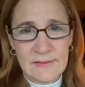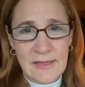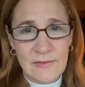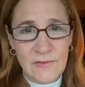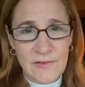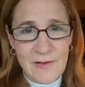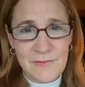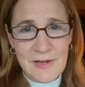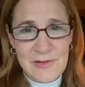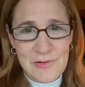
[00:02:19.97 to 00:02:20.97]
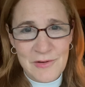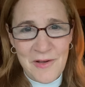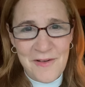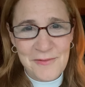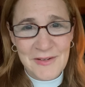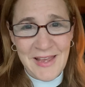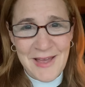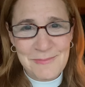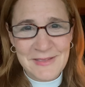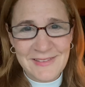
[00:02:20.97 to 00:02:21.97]
And salvation often
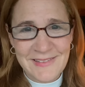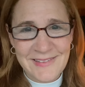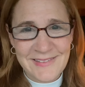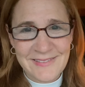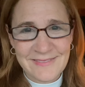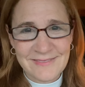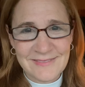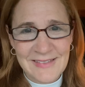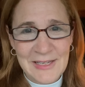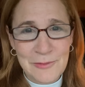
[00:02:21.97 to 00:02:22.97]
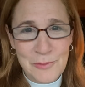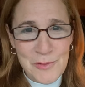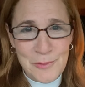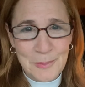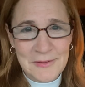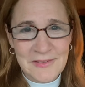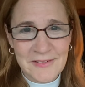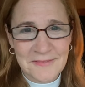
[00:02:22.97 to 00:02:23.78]
happens in groups.